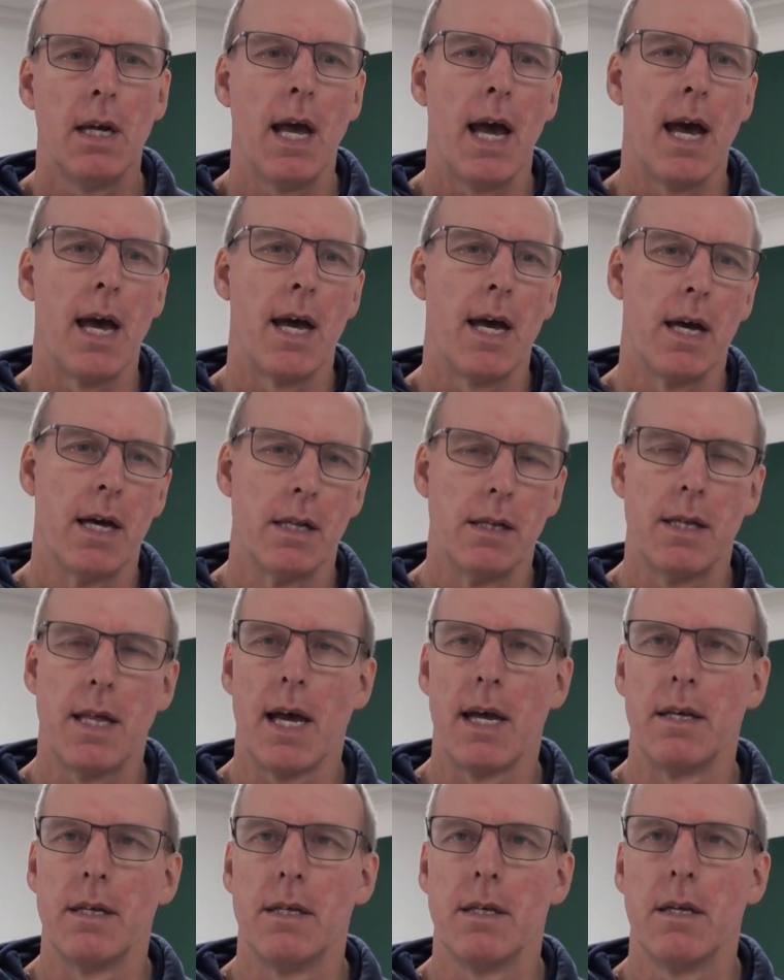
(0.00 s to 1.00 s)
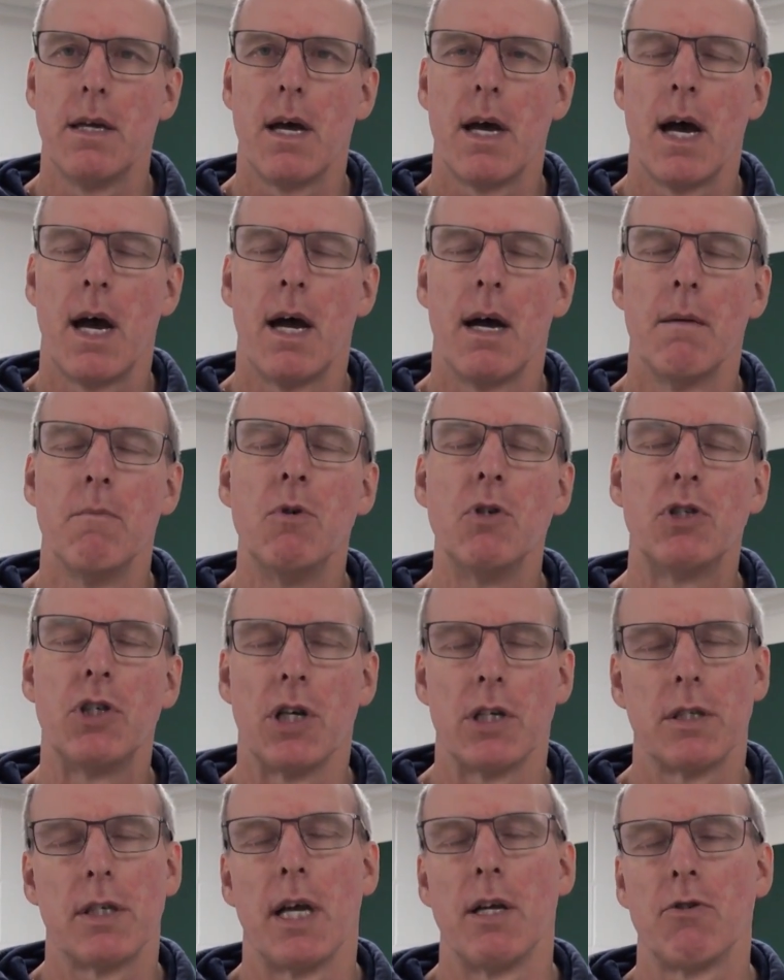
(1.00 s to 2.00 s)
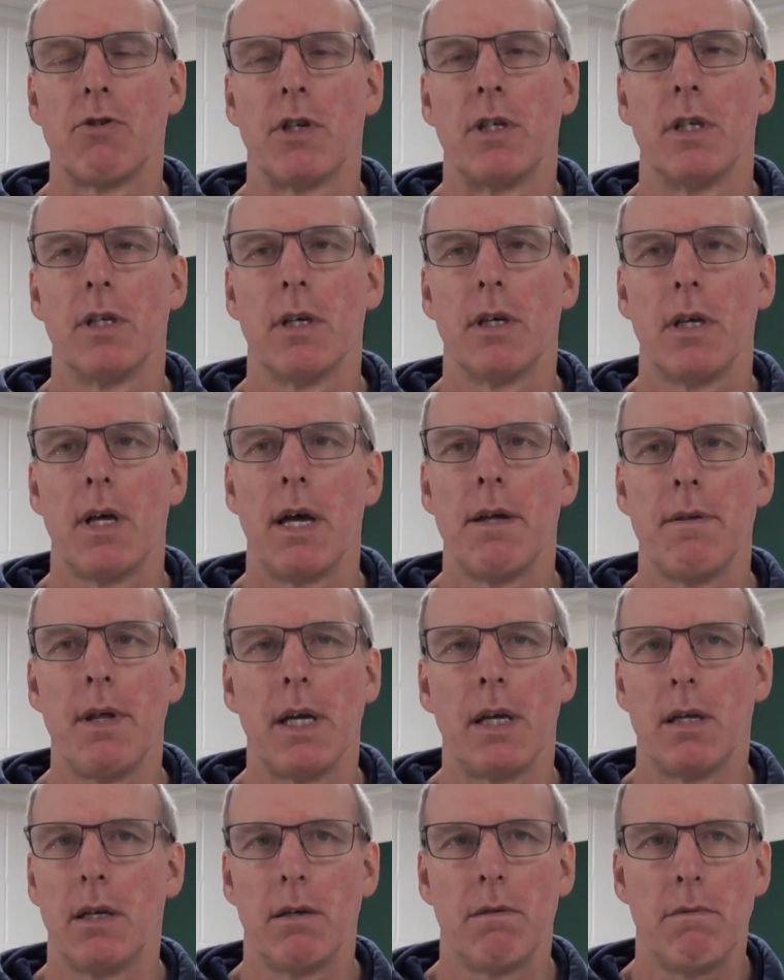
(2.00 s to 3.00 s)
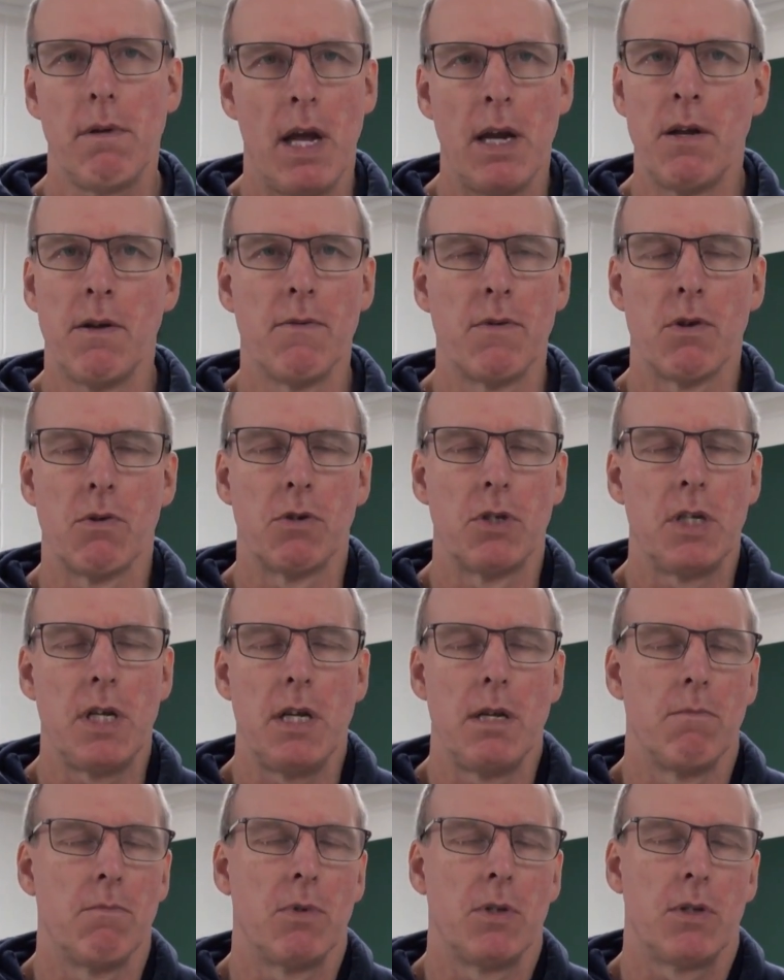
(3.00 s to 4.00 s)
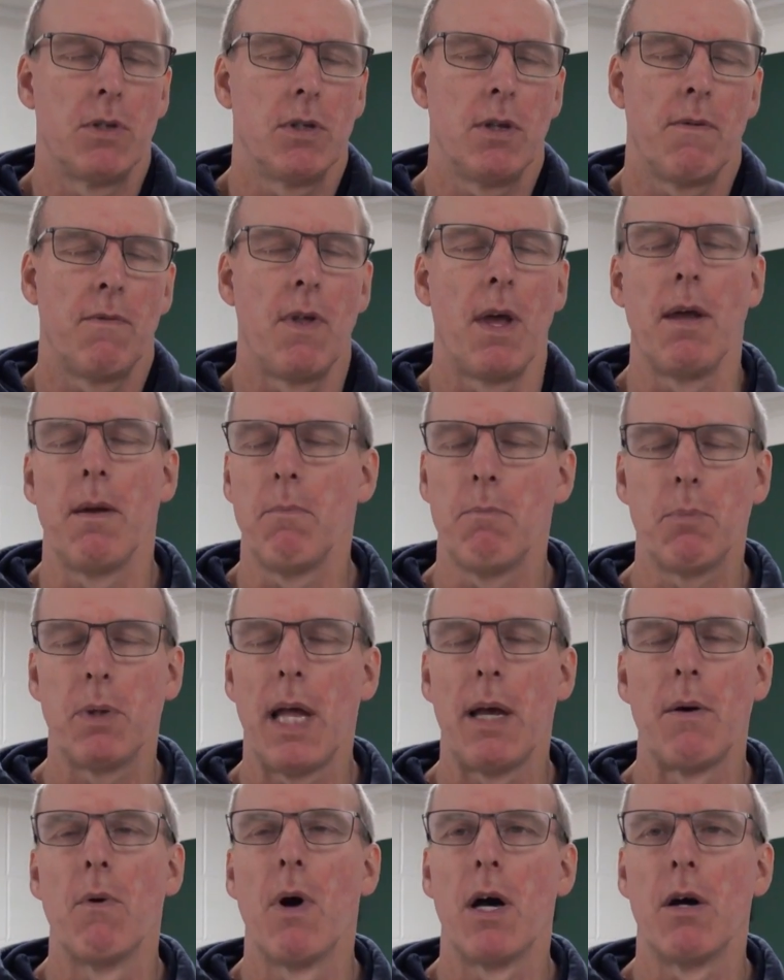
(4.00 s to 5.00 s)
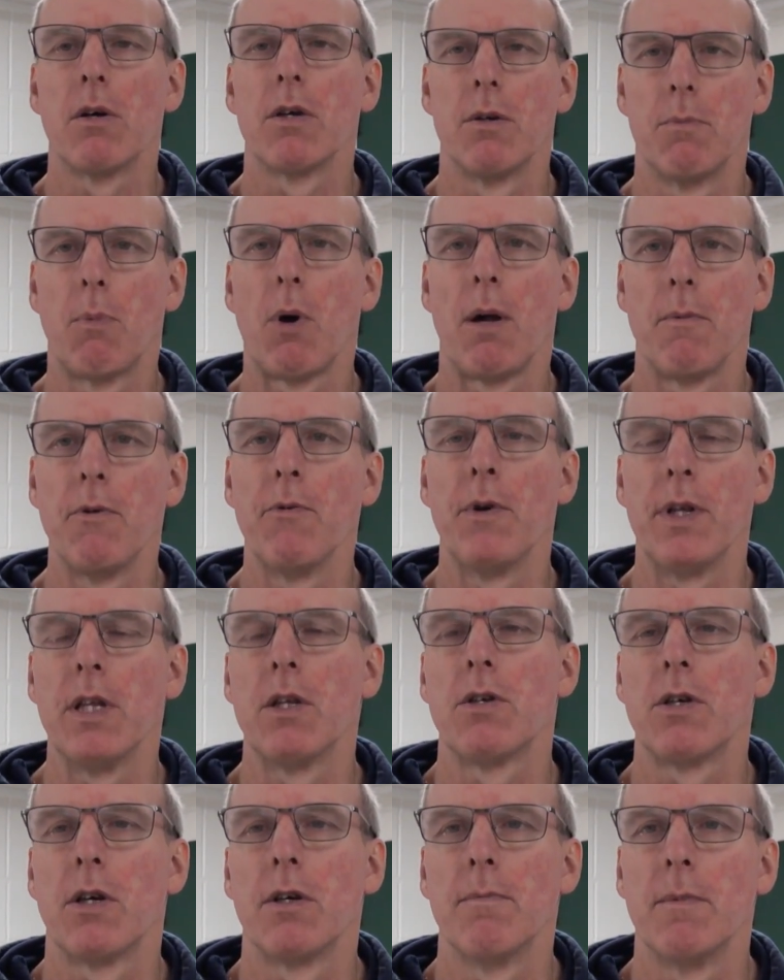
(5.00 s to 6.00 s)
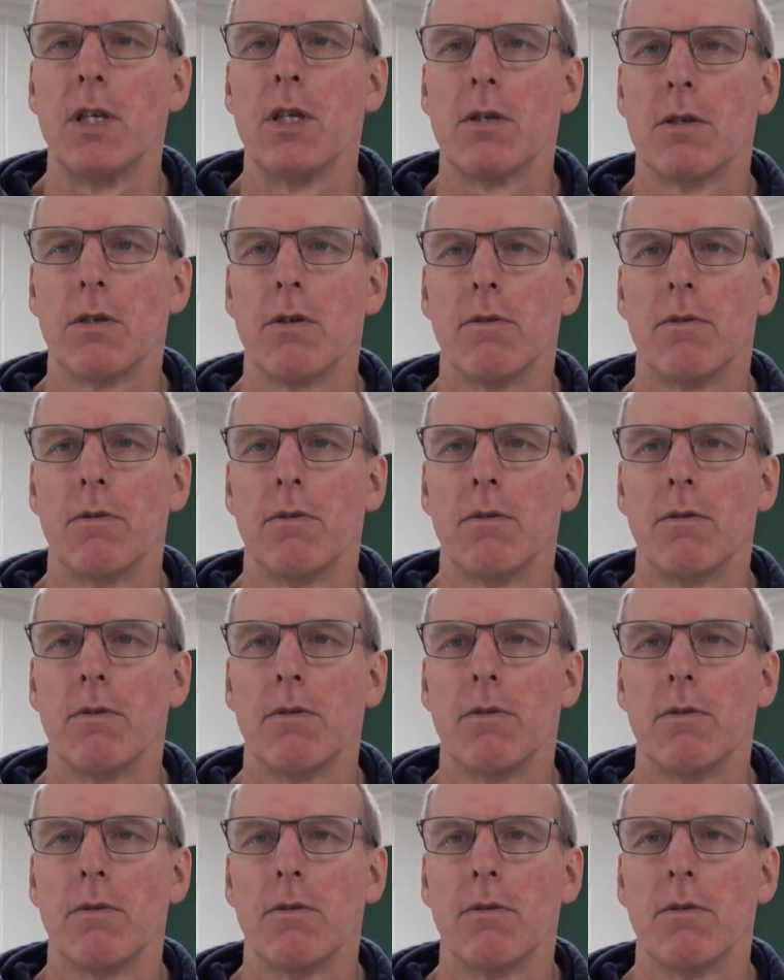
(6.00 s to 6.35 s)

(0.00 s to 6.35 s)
And then uh, Moose Jaw Central, I think any of those teams, if they play well, could probably win the tournament. Yeah, so.